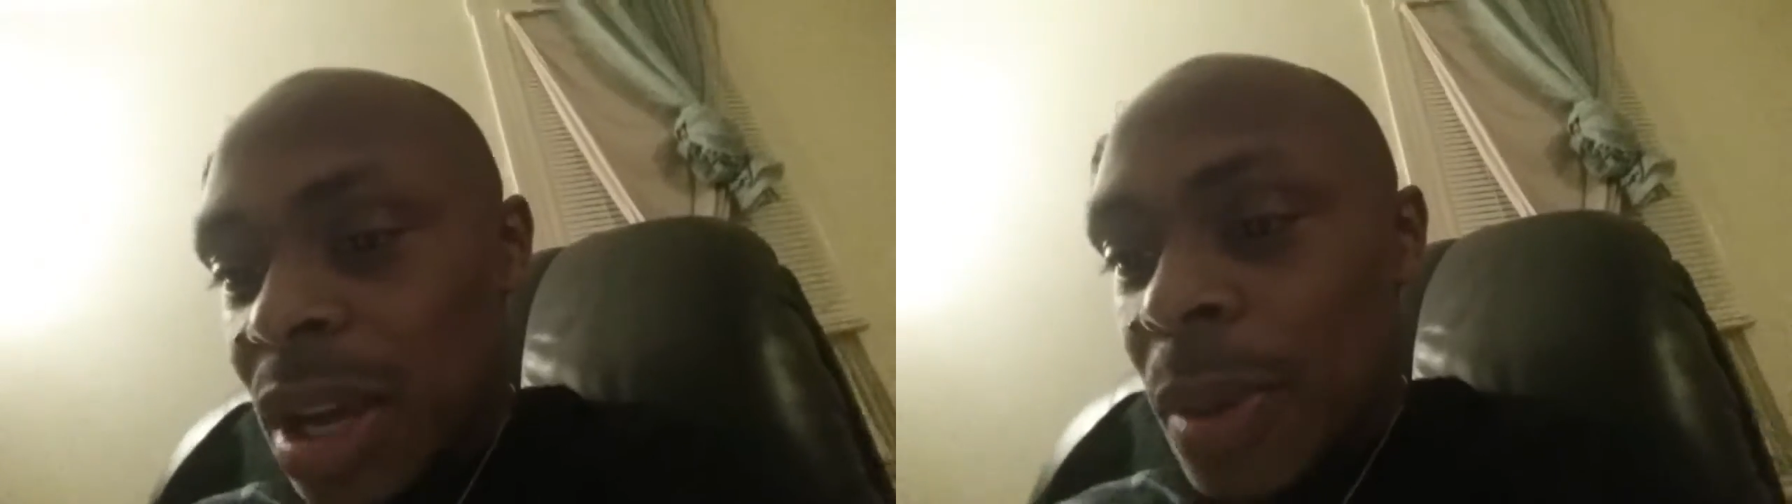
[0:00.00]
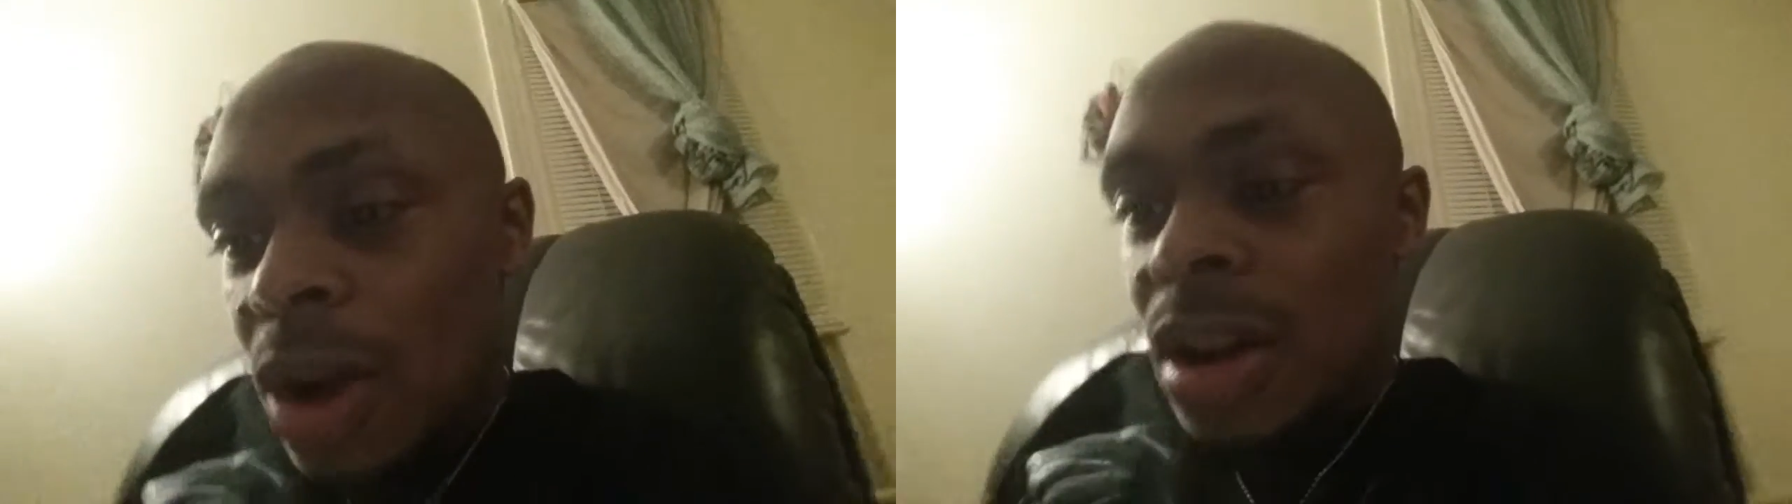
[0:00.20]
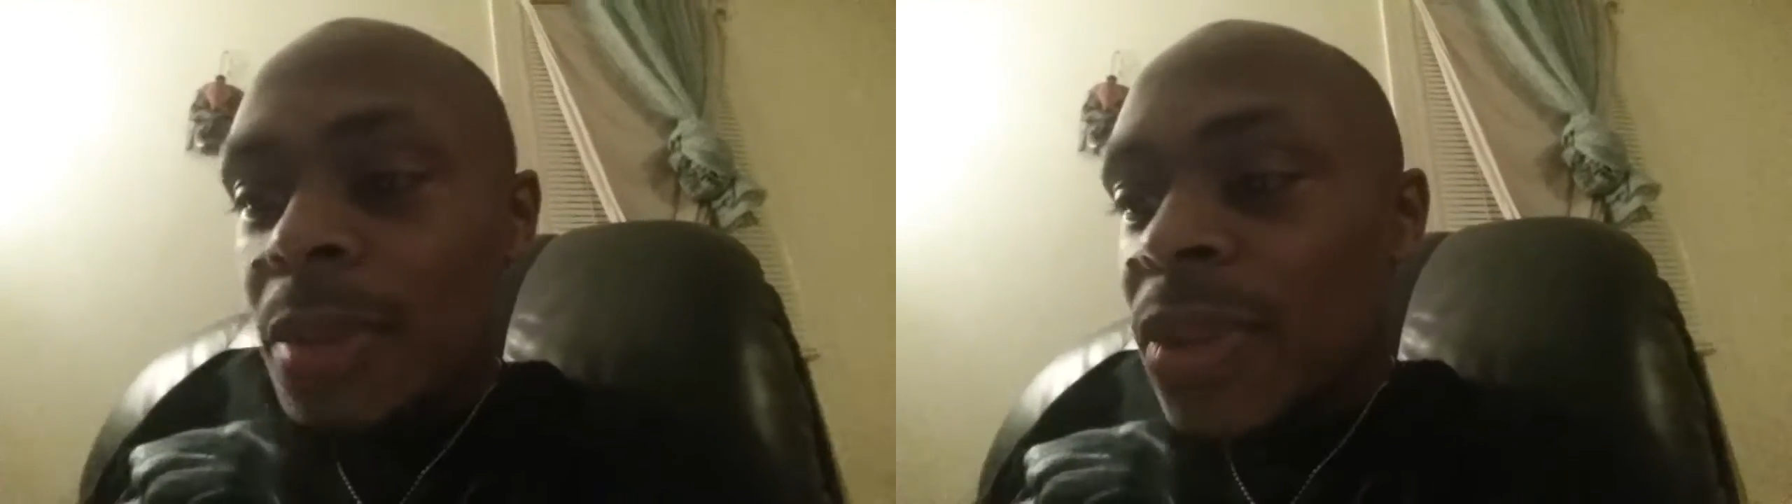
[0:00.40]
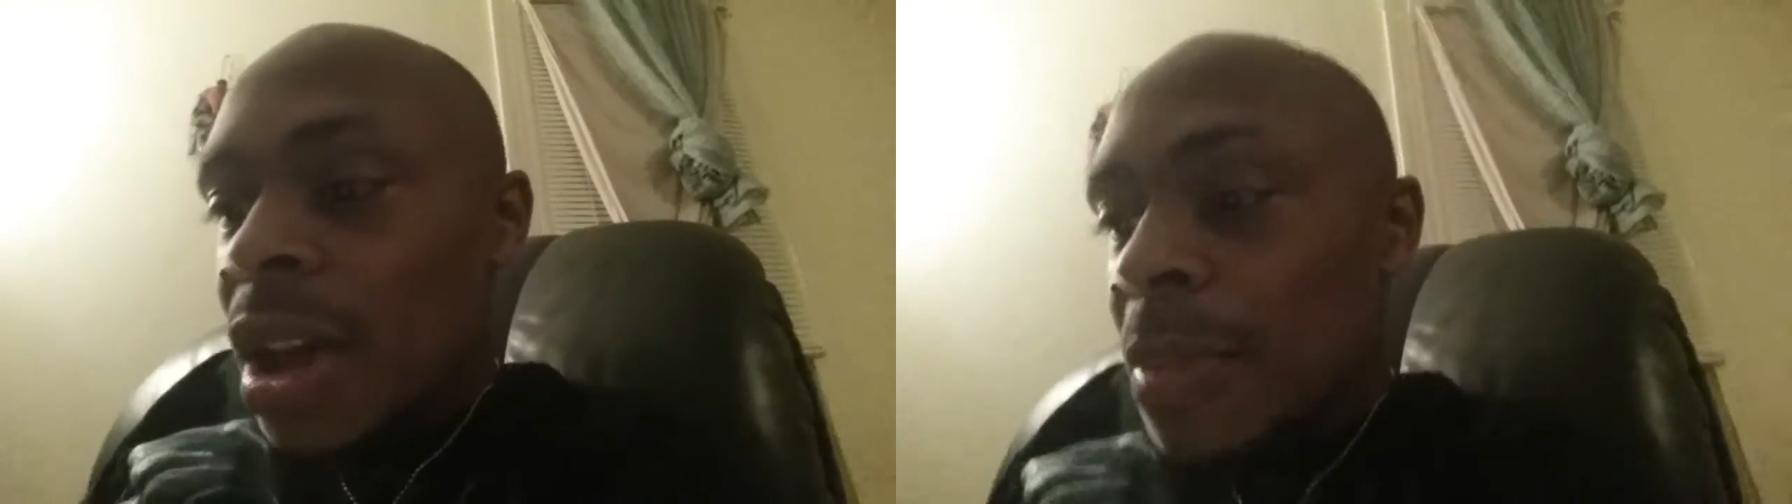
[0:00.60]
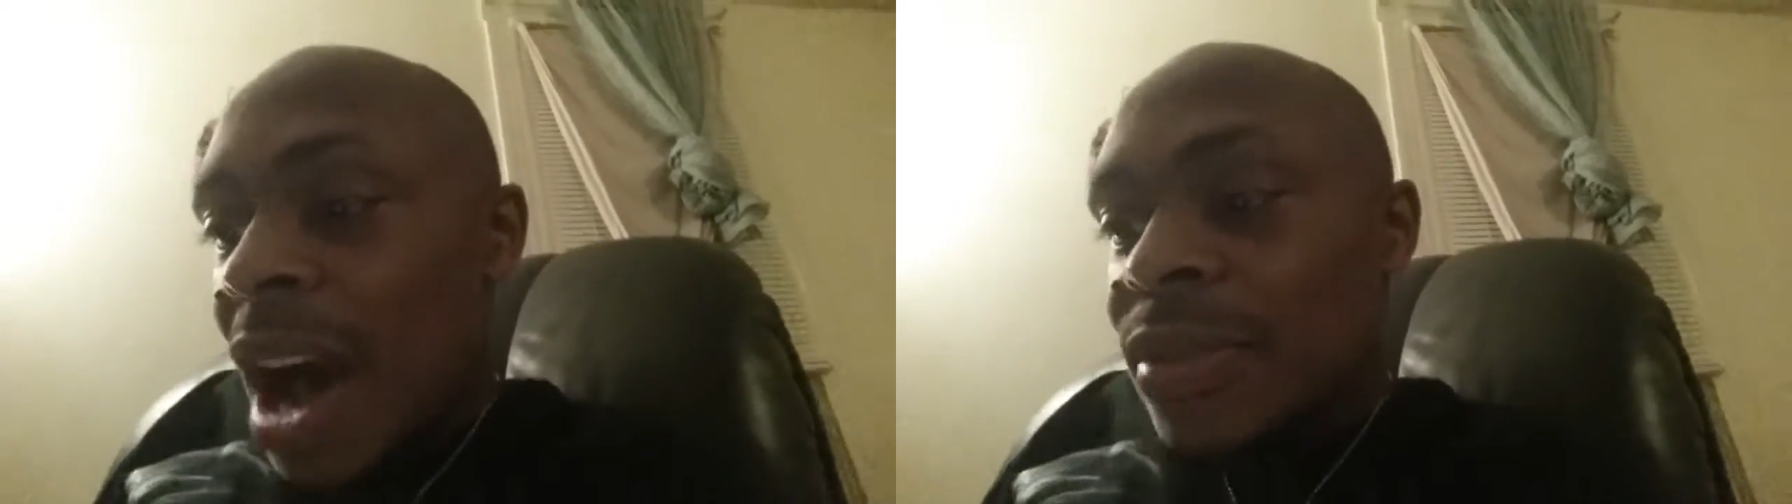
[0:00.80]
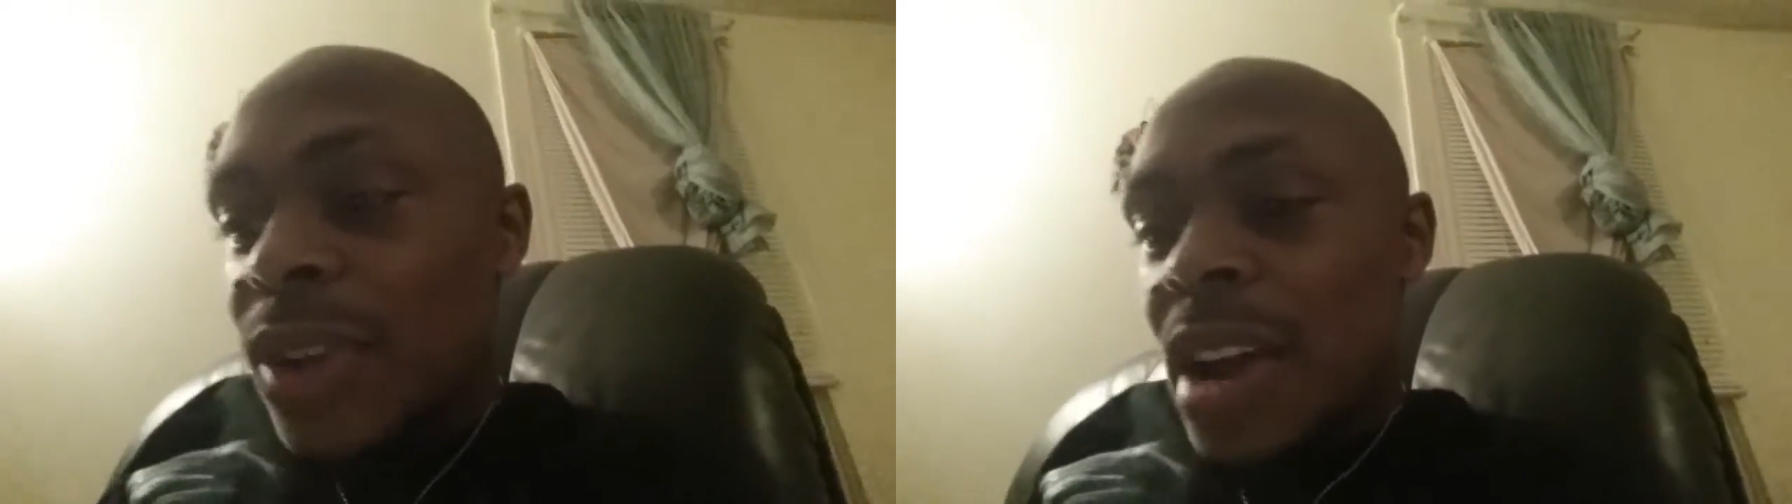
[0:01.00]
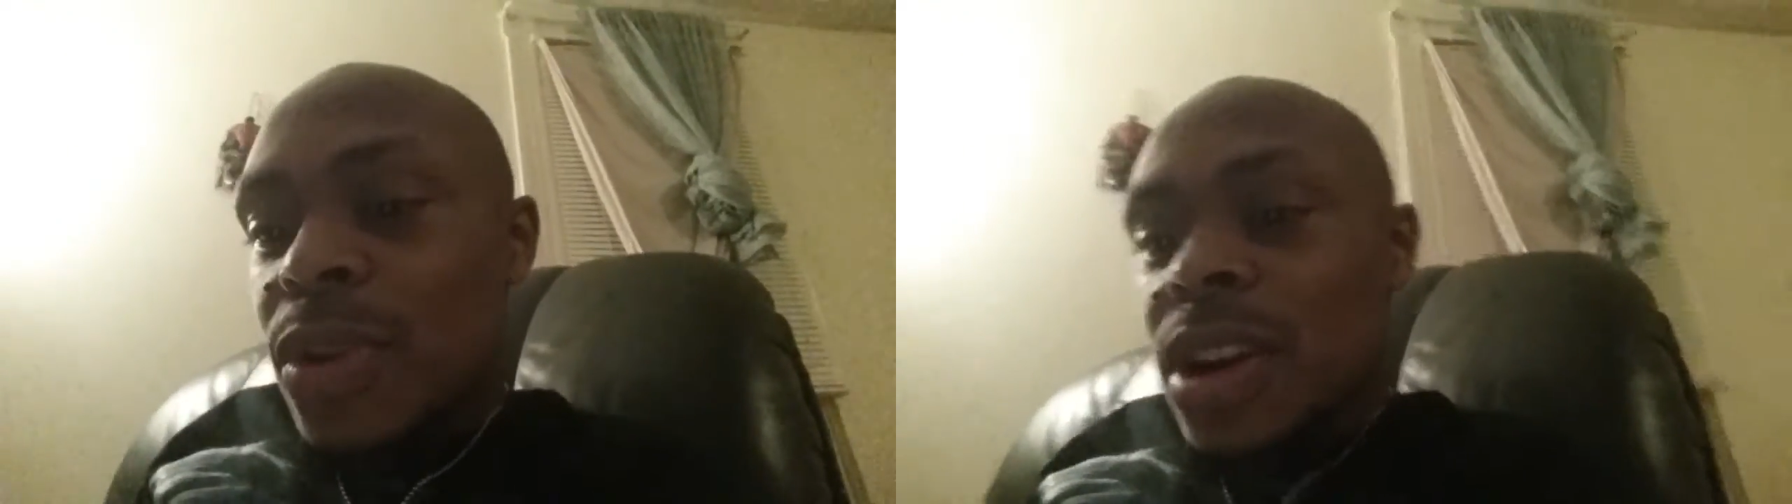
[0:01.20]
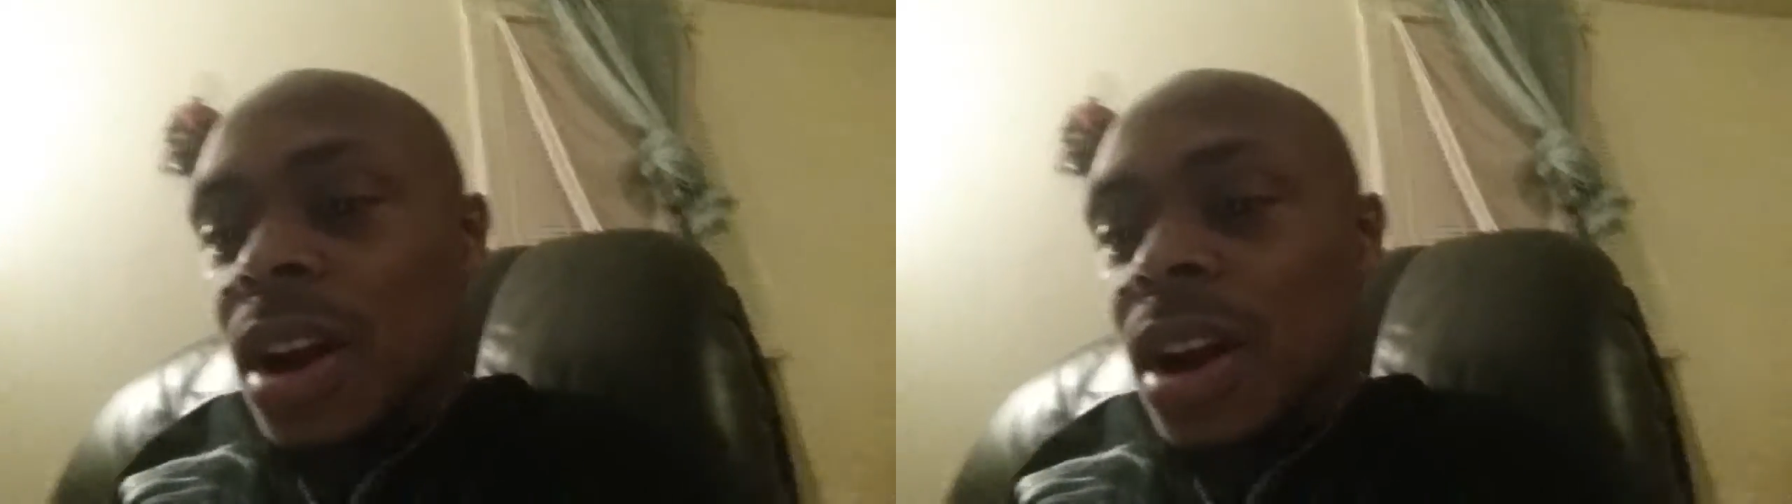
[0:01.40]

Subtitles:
about my favorite,